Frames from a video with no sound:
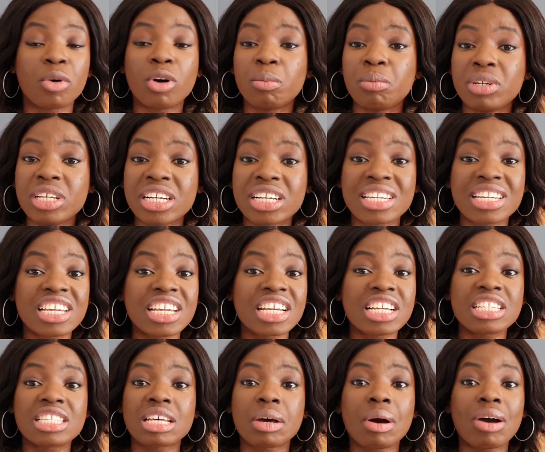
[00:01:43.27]
public
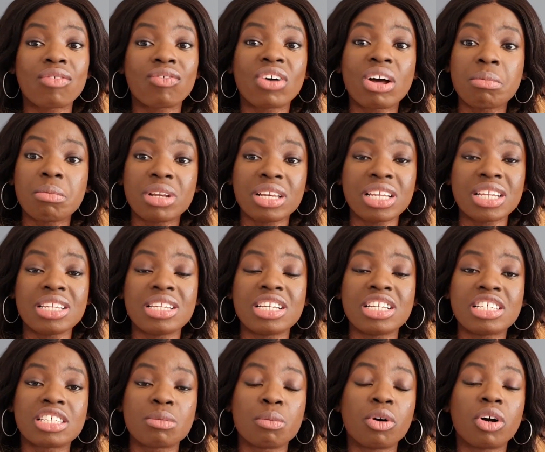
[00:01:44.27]
needs, our family
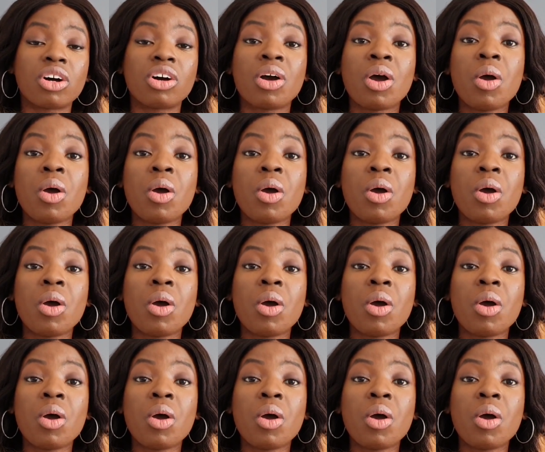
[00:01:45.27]
needs, but